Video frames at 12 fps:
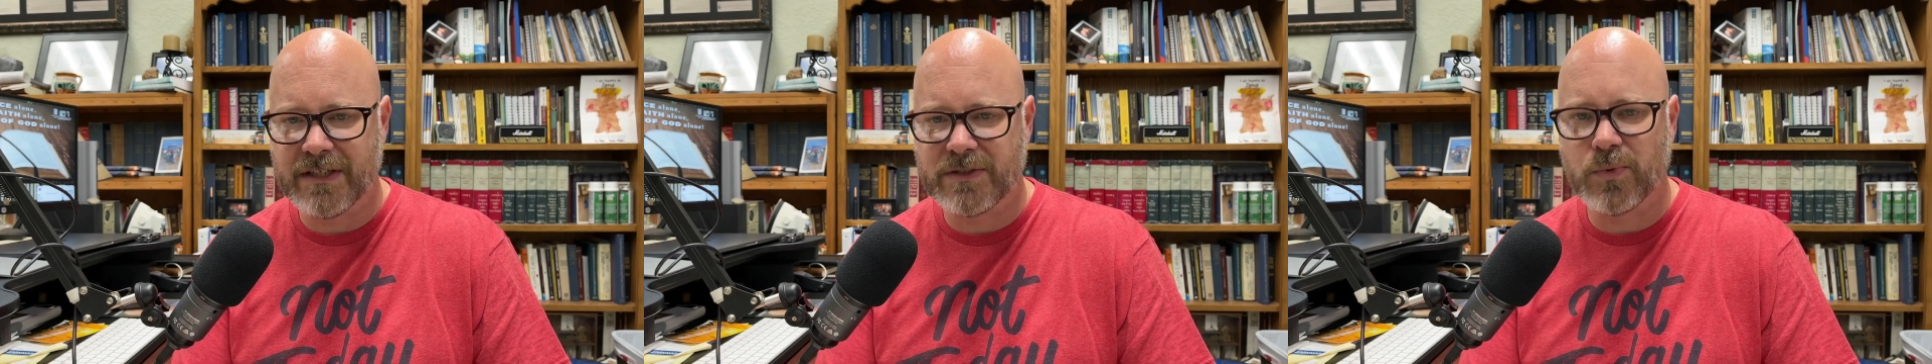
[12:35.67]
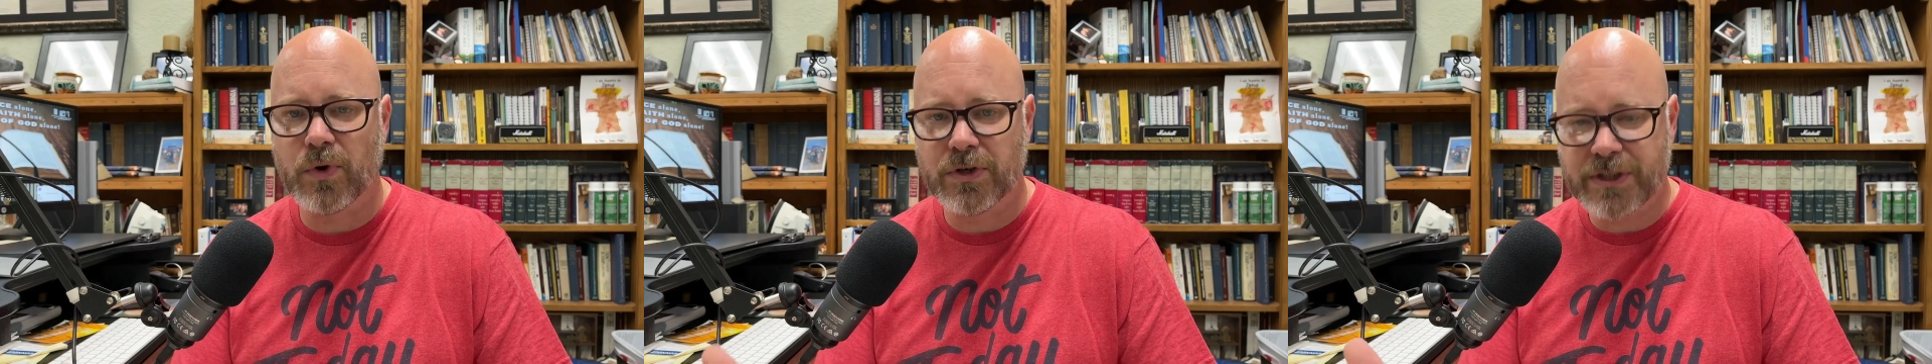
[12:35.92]

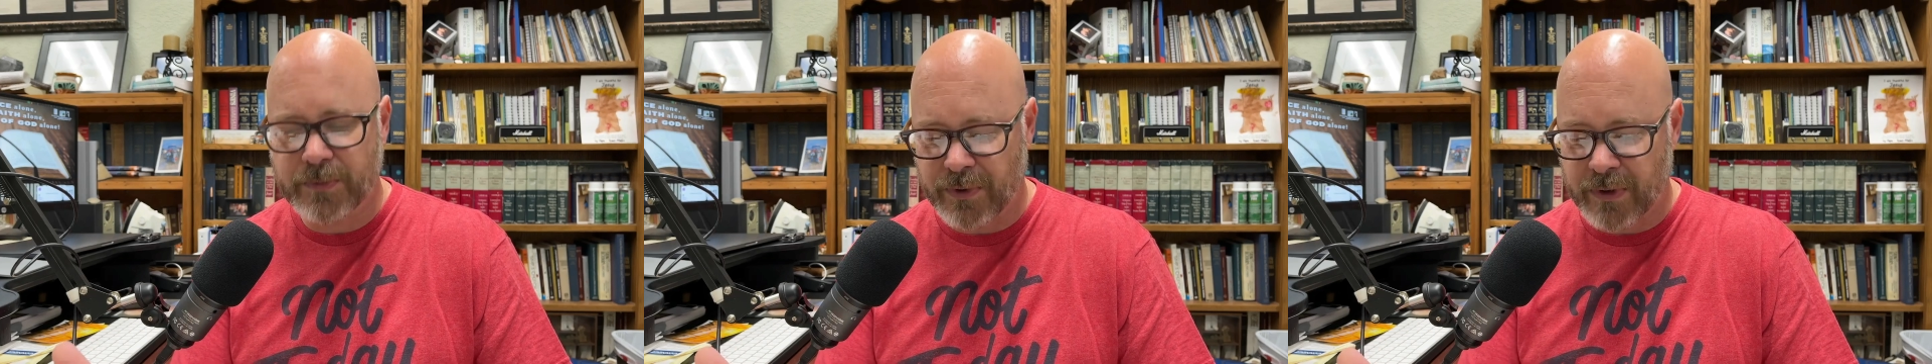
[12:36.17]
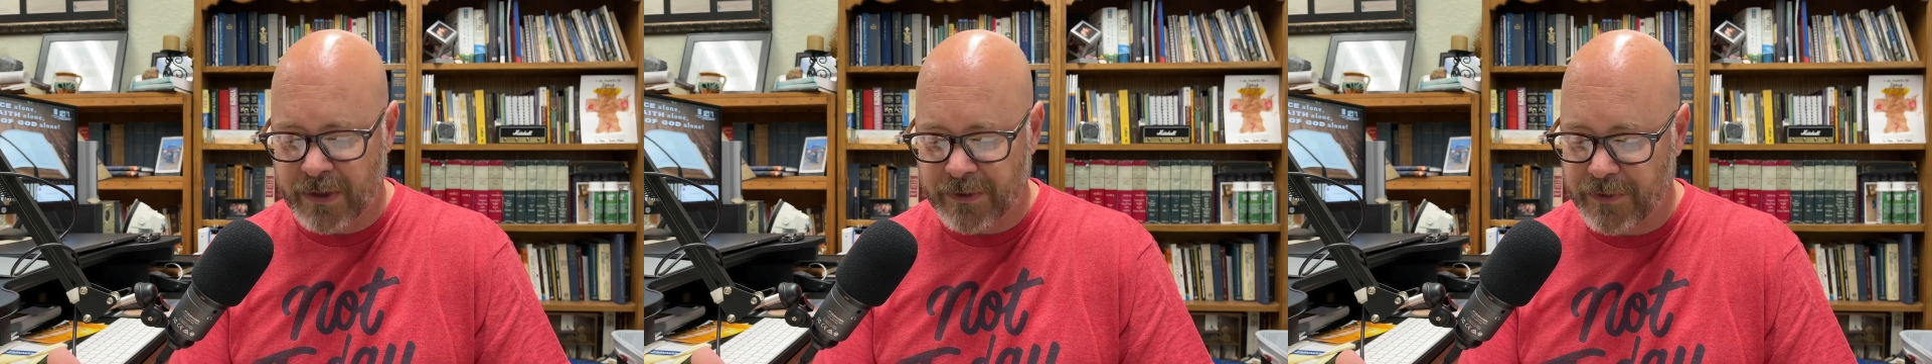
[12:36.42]
this worship
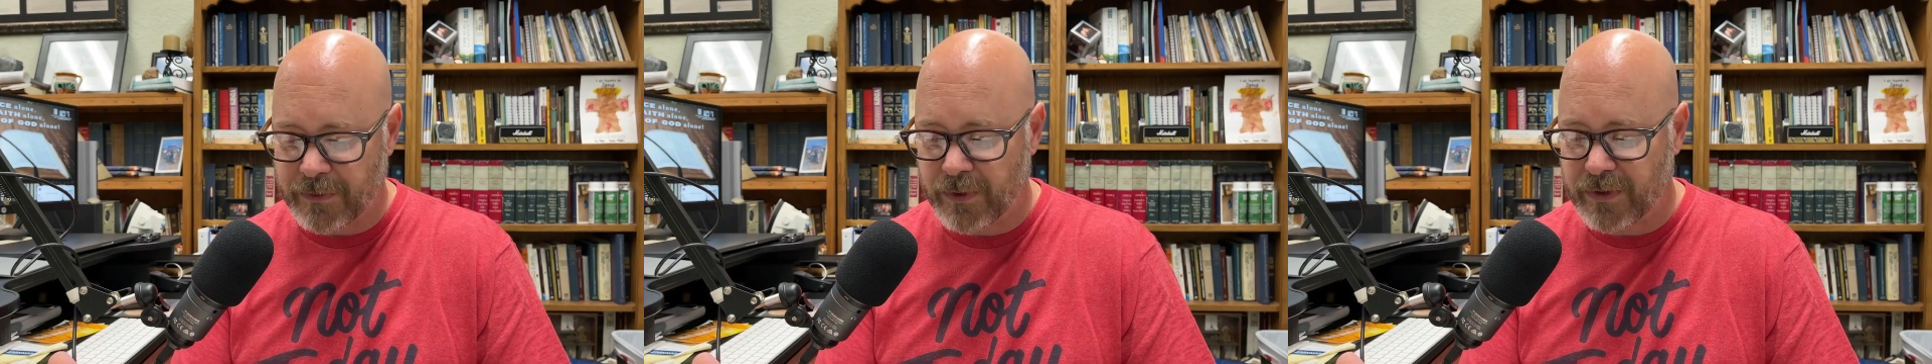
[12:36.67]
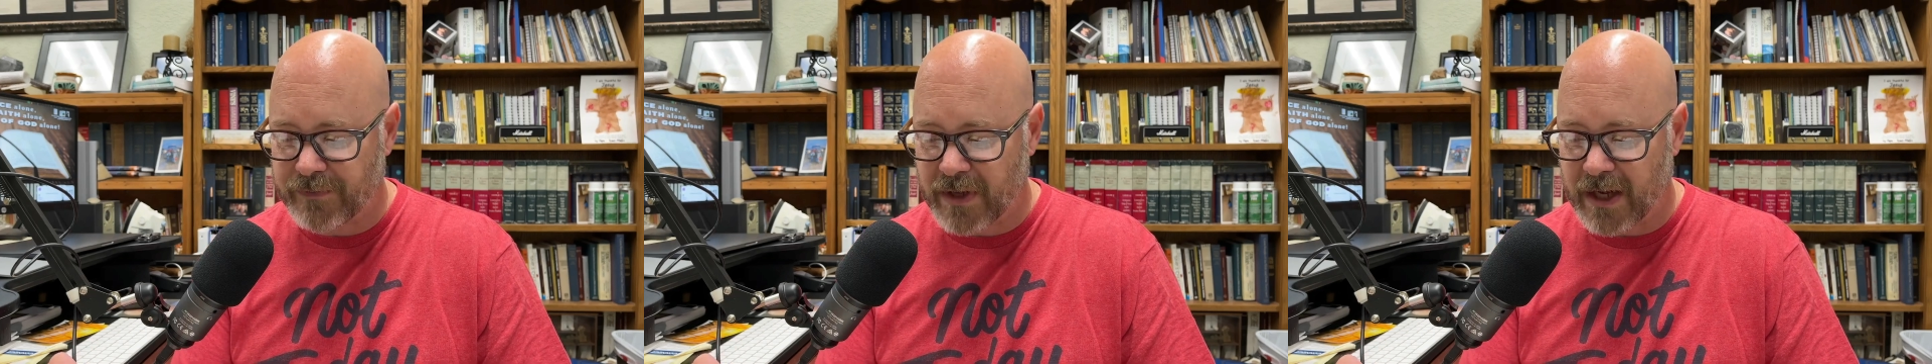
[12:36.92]
around the
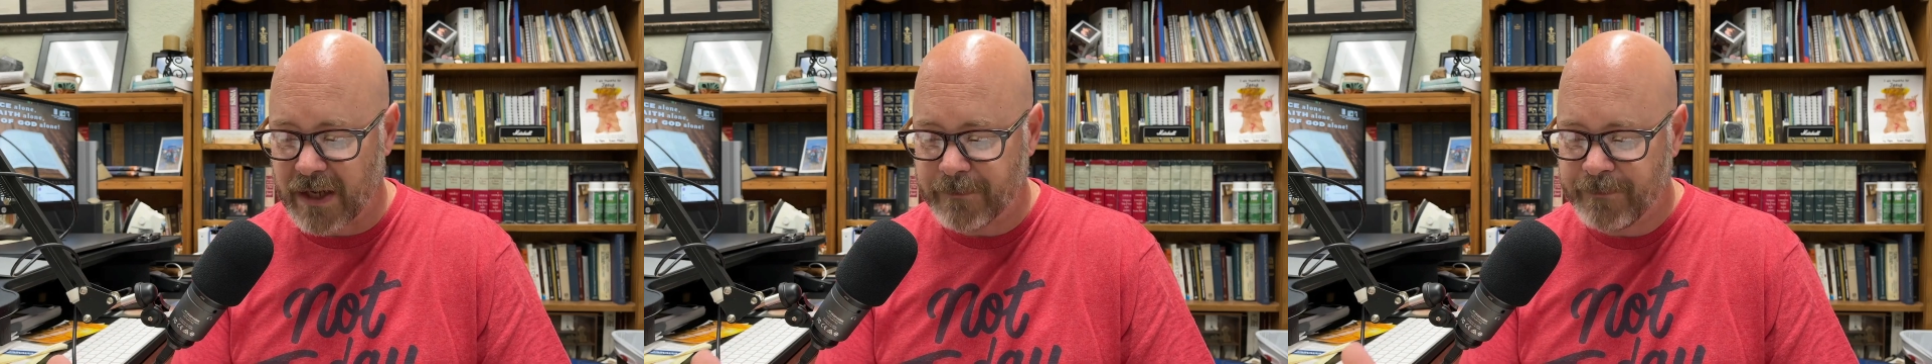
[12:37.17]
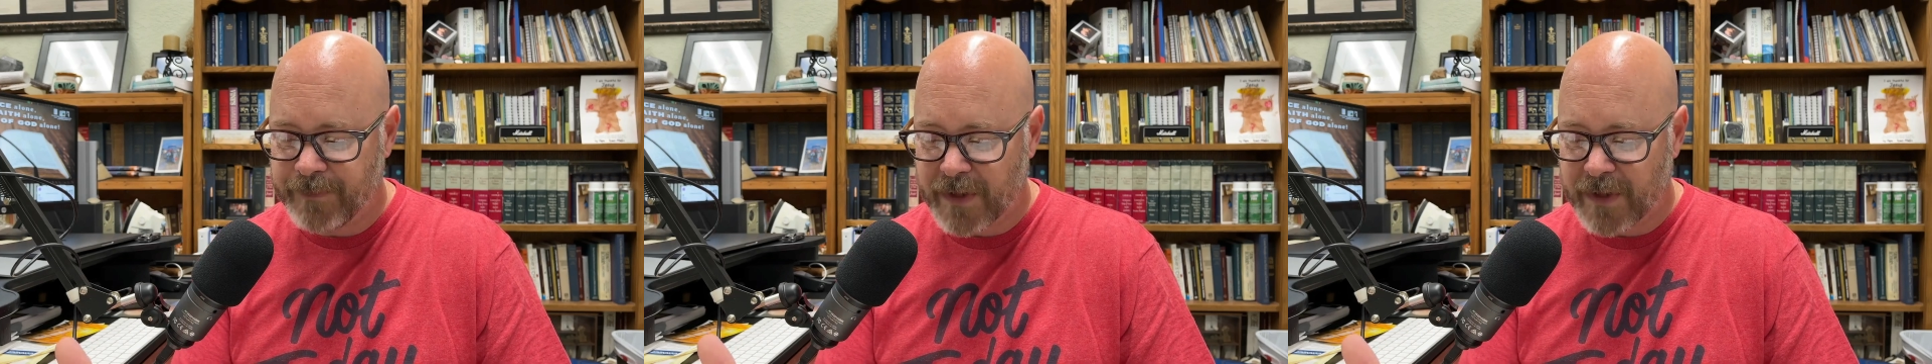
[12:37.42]
throne of God.